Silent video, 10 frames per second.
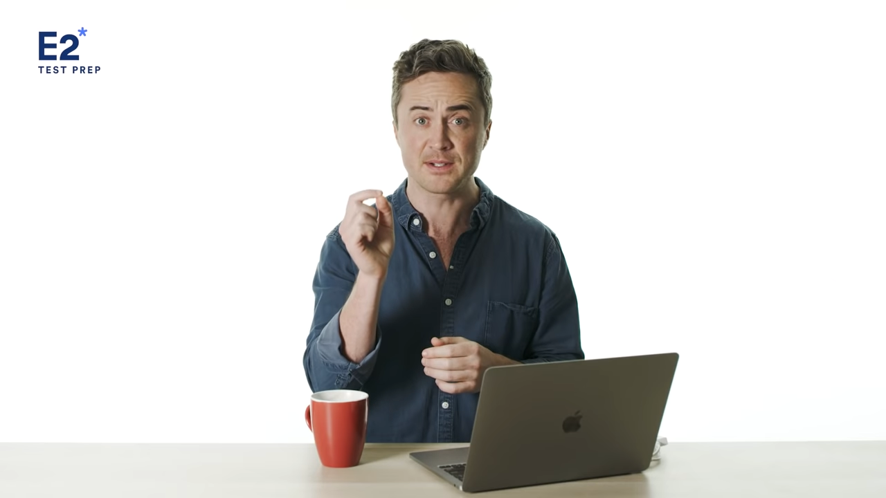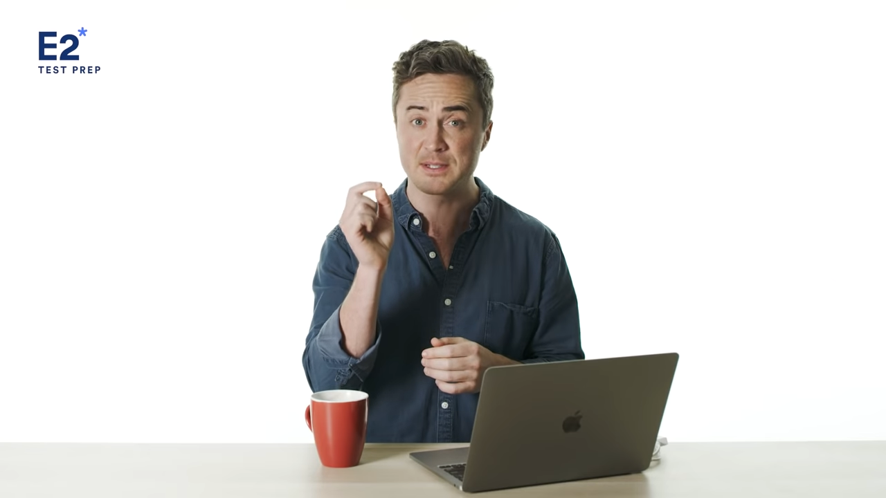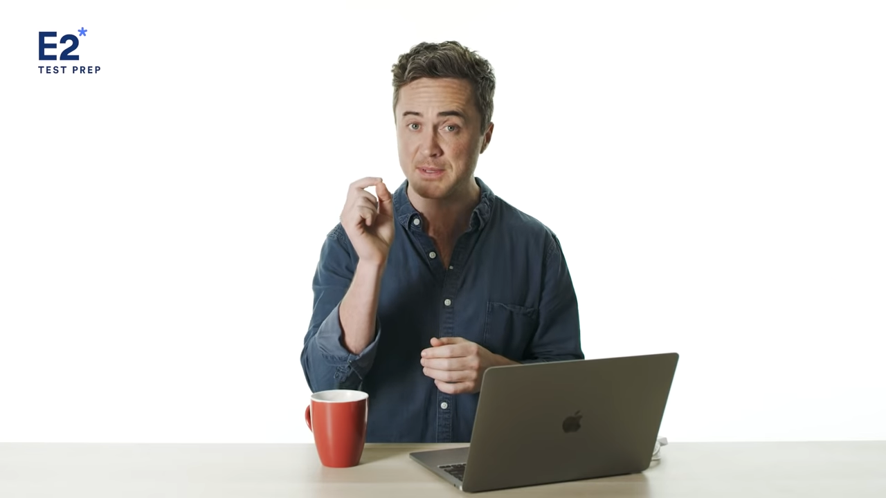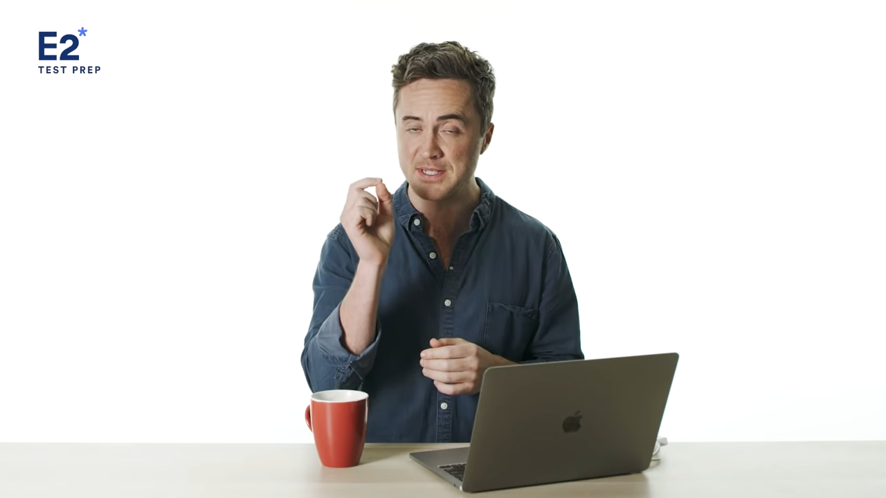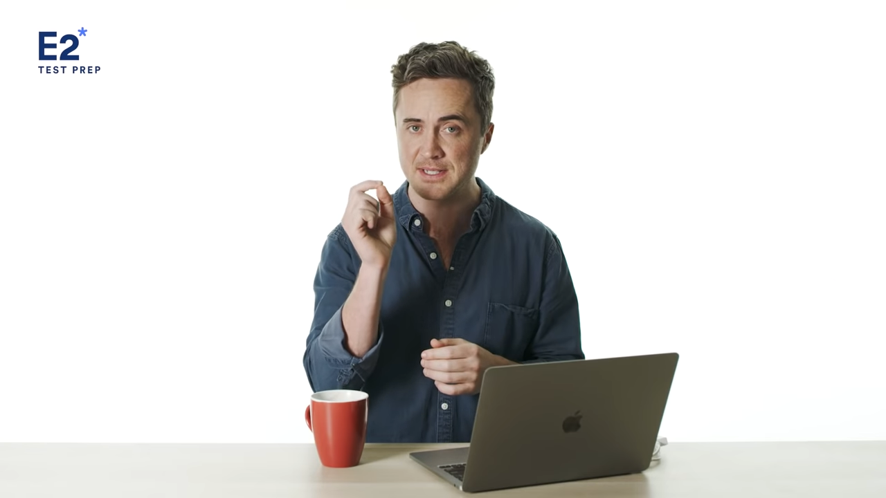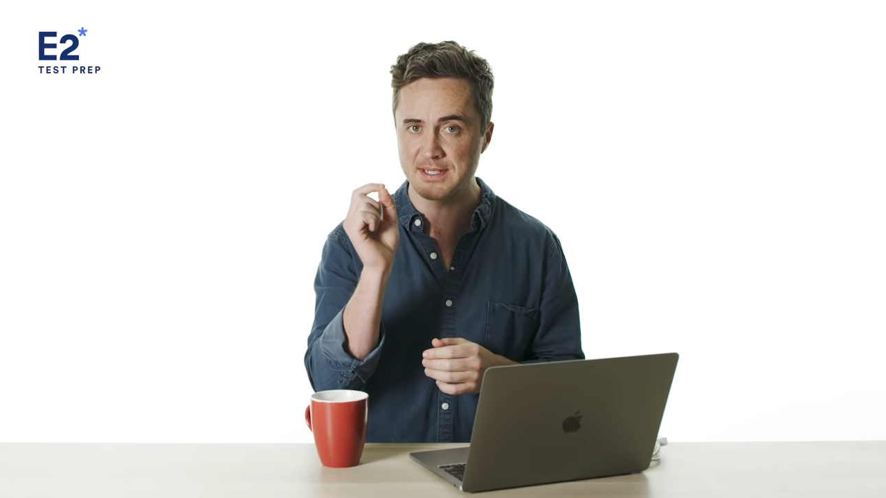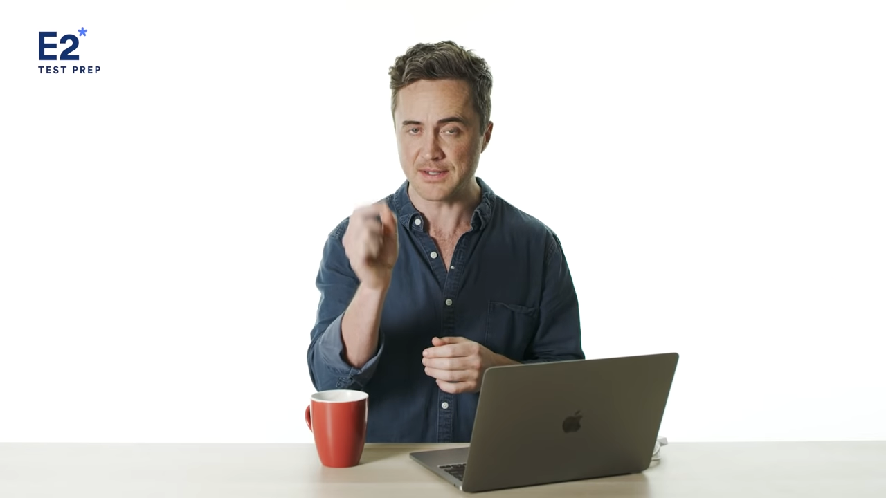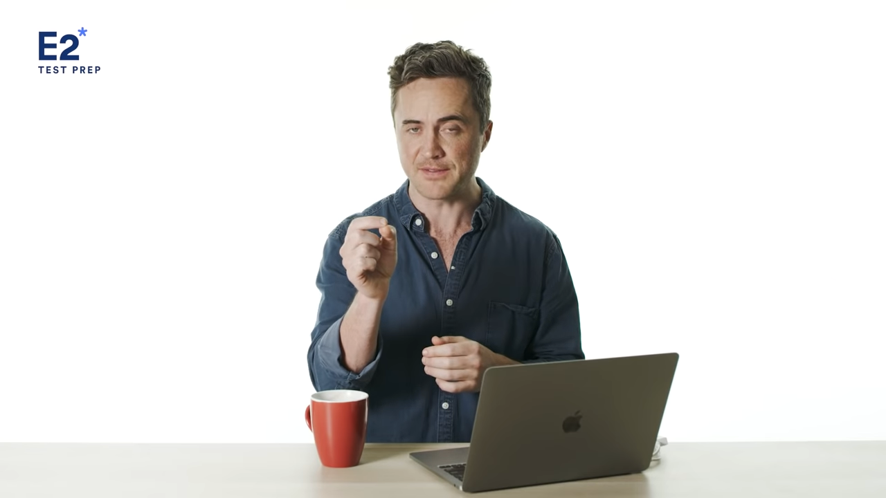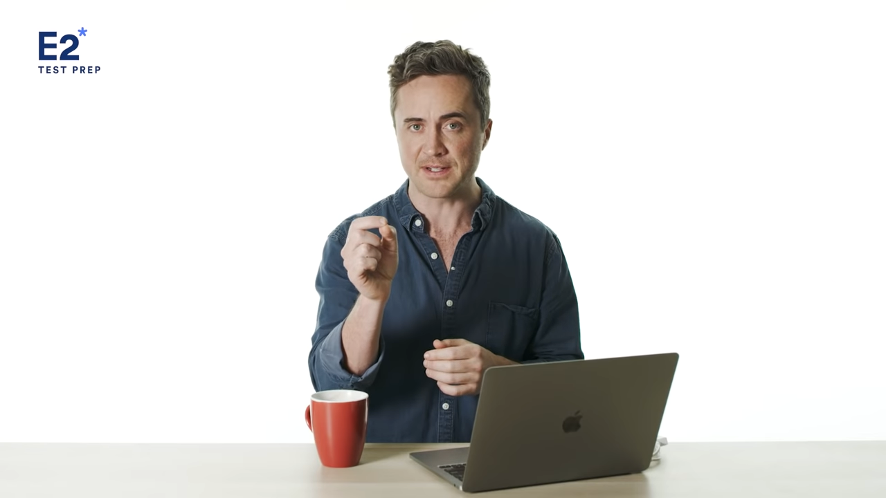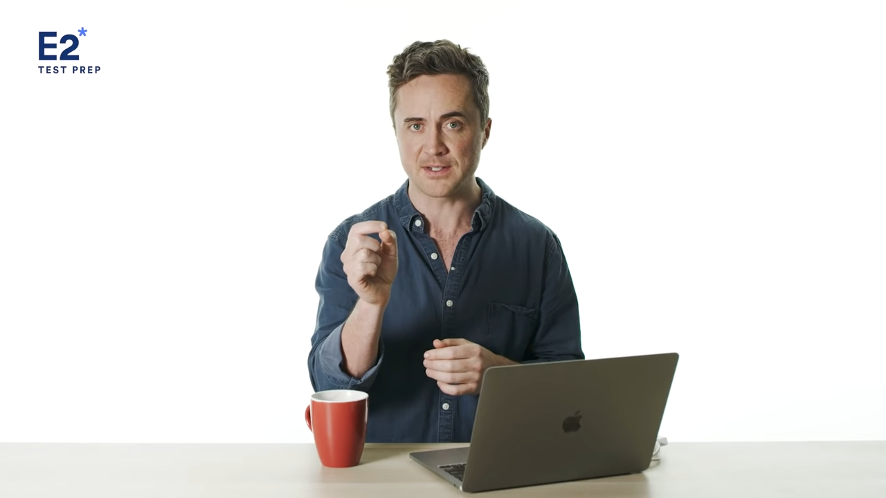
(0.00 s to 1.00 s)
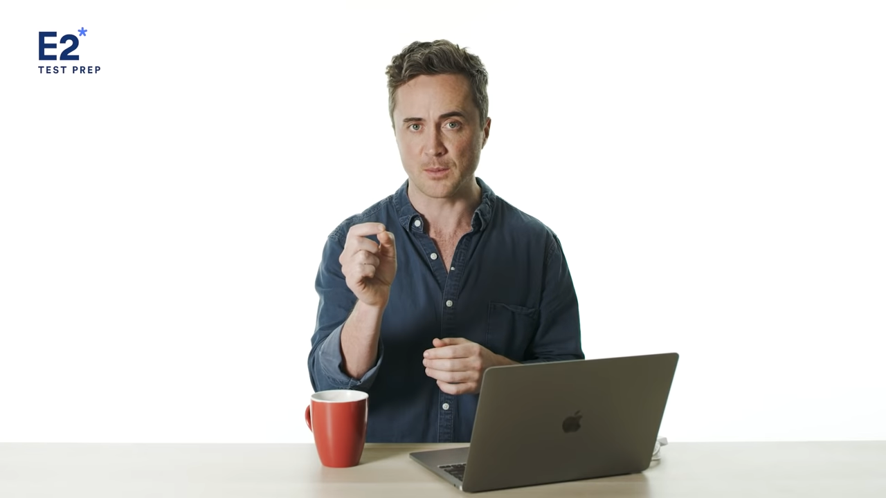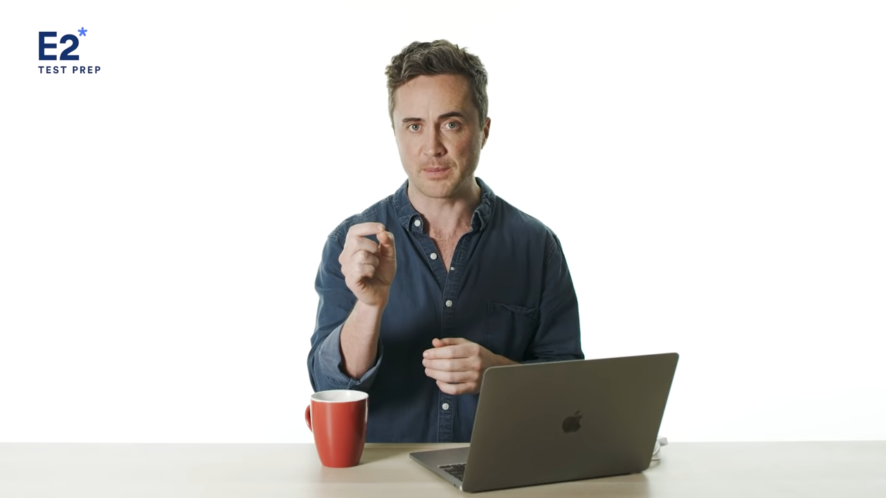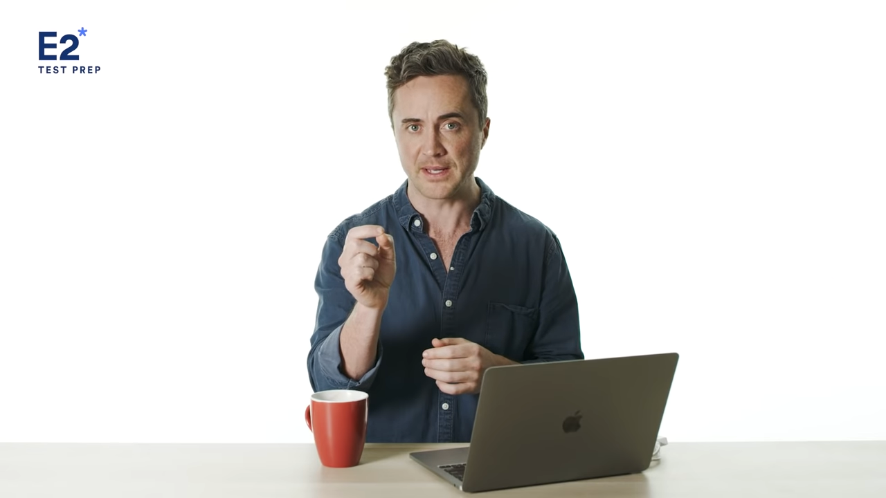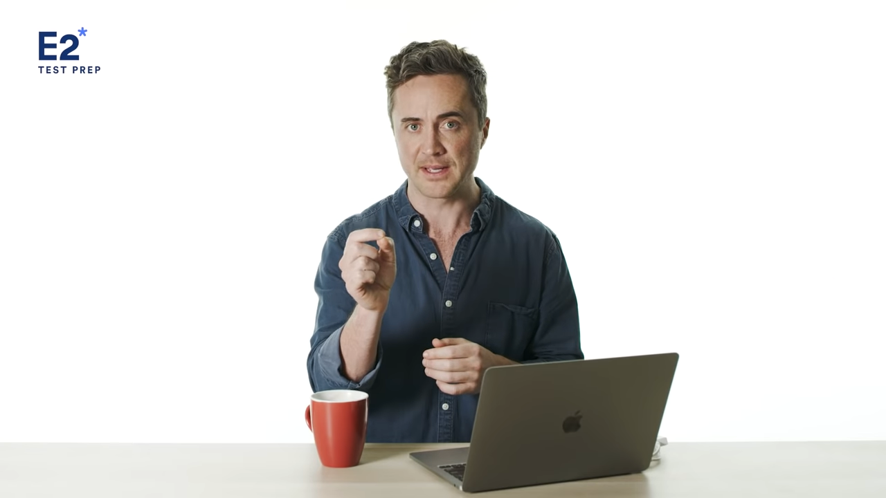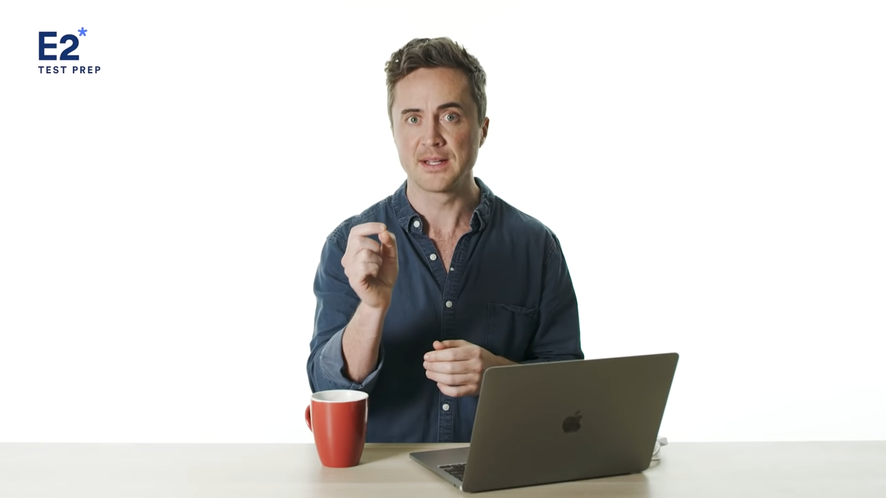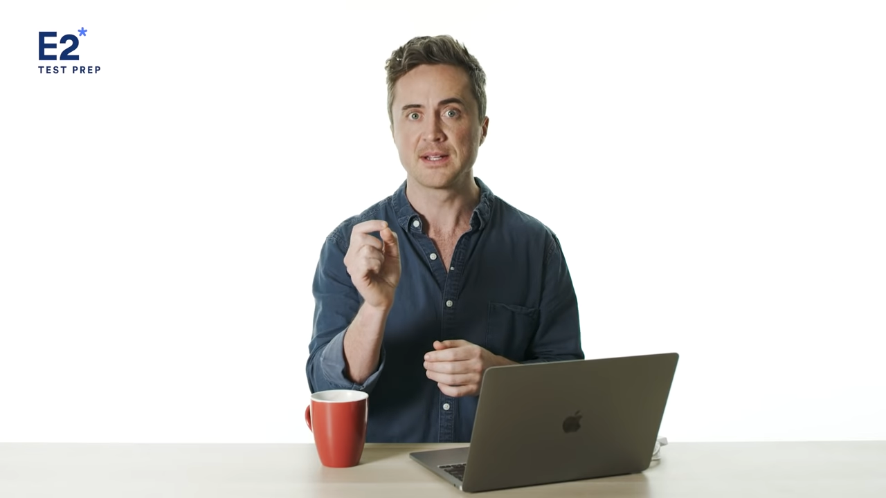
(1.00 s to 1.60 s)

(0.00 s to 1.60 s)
a specific topic,